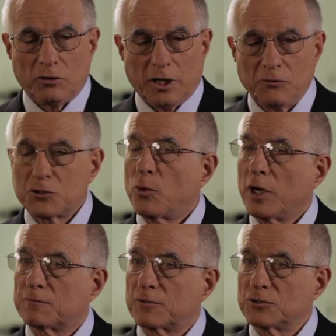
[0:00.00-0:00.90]
in the
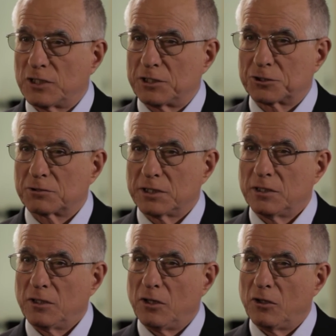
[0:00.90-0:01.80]
21st century,
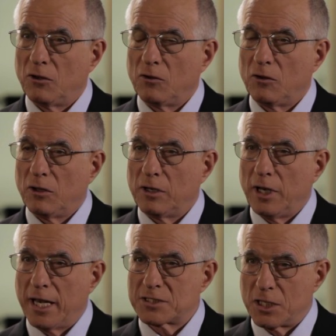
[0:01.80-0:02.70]

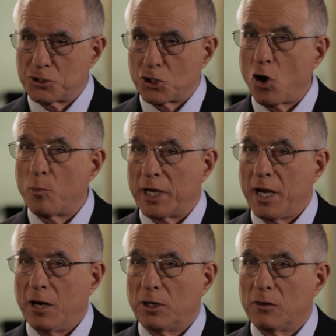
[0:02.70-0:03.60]
it's the genomic
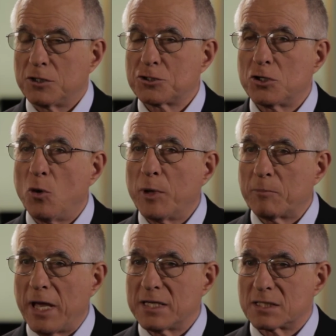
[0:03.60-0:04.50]
era, the
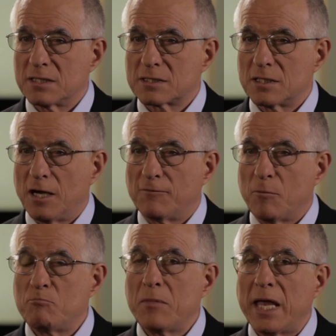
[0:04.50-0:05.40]
genomic basis
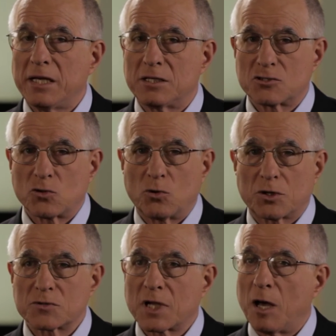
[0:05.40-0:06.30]
of many
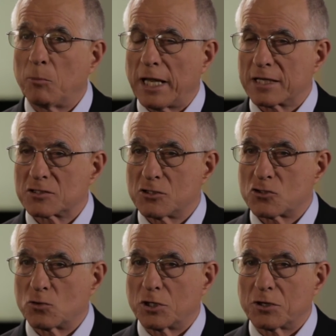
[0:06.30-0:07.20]
disorders, complex
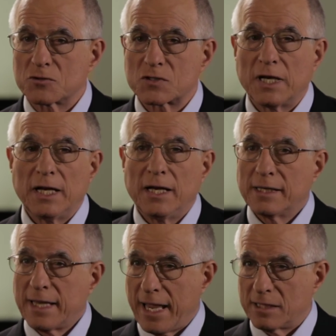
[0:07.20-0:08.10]
disorders,
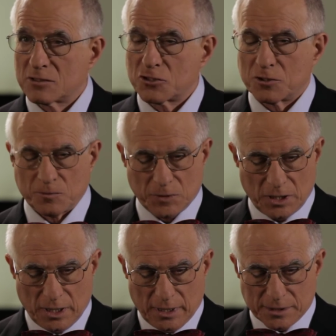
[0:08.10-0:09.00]
cancer,
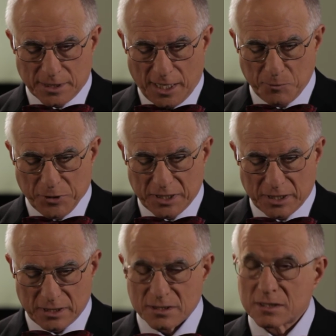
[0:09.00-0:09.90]

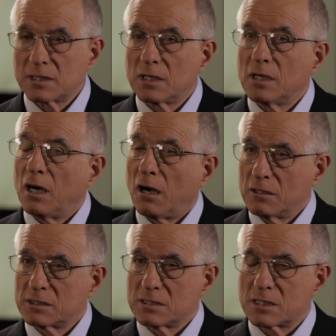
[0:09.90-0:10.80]
diabetes,
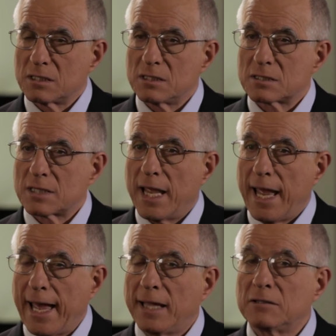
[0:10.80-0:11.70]
heart disease,
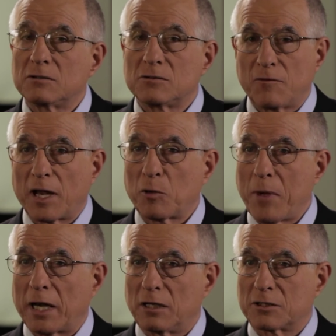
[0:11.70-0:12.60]
and
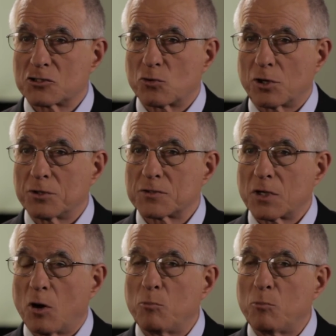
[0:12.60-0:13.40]
developmental disorders are